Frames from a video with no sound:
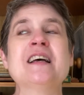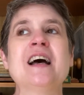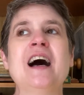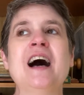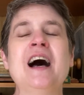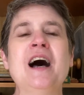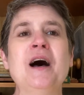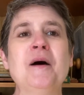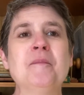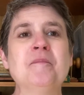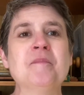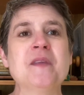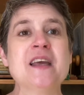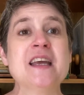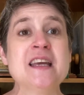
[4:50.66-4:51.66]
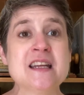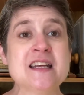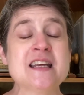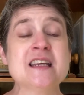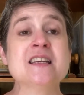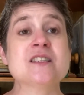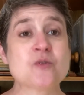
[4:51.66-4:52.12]
Um, it
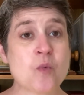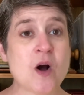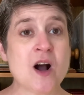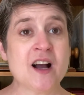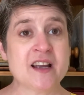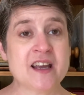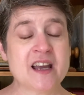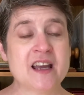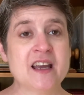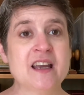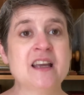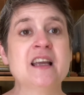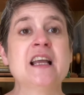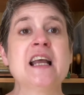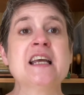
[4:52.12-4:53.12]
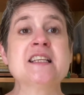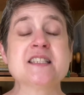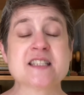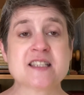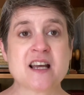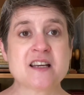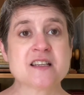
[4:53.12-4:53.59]
is Y A, it's
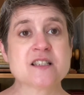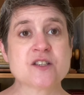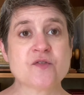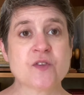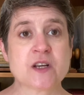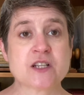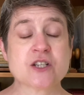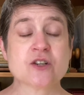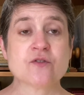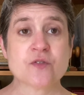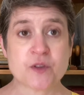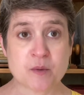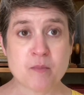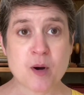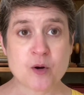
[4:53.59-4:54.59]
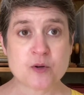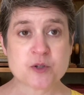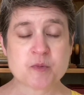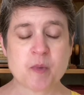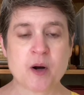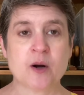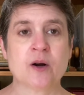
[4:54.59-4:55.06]
science fiction for the
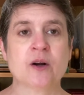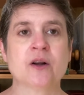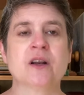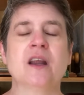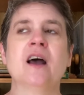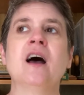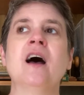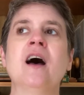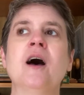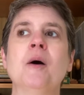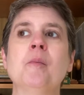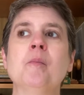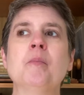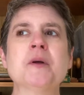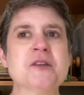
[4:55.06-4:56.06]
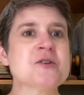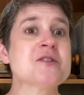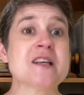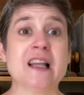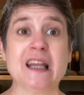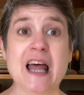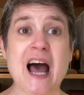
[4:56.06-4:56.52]
most part, um, but there's a
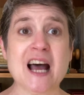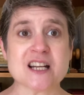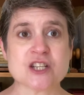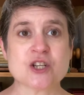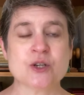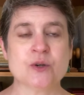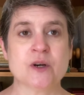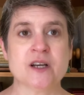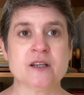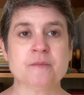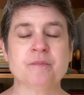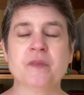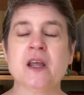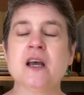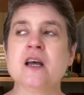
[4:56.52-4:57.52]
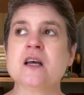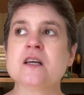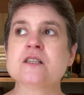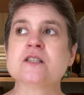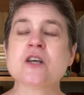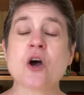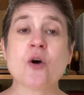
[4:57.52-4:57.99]
lot to it.
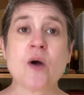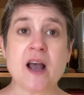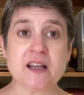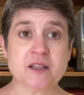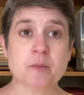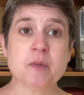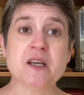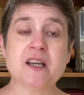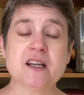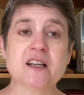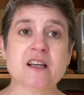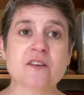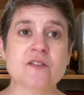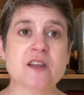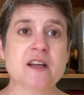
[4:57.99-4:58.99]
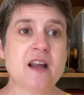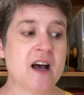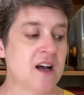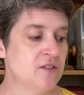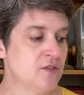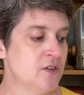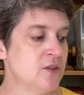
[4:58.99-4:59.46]
So at the beginning of the
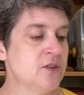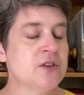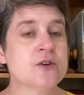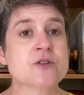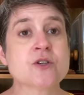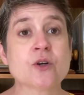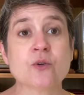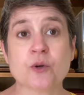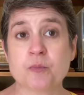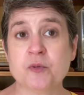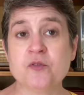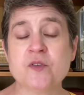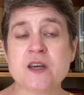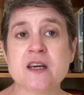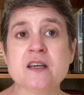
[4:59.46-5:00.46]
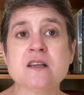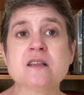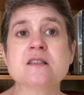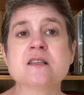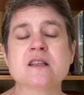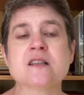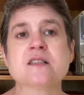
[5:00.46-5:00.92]
novel, there's a group of
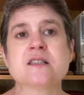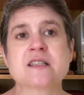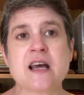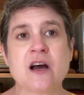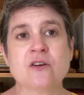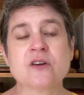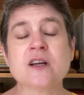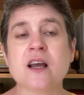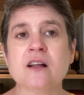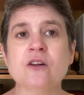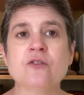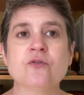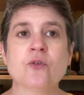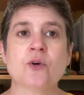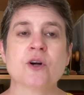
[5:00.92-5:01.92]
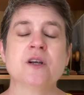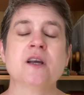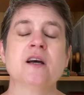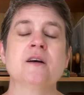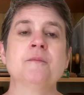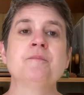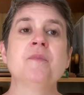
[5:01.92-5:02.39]
kids in this town in
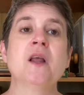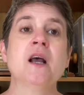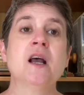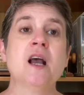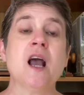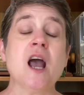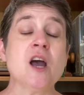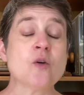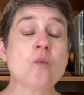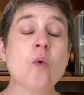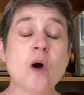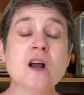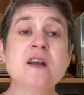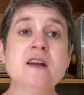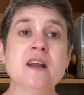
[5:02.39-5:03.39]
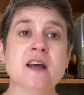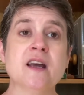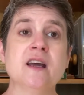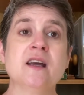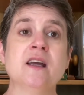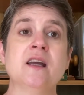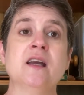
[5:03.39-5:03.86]
California. And one
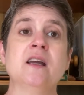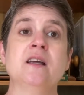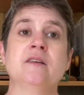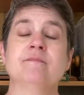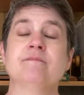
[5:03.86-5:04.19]
day,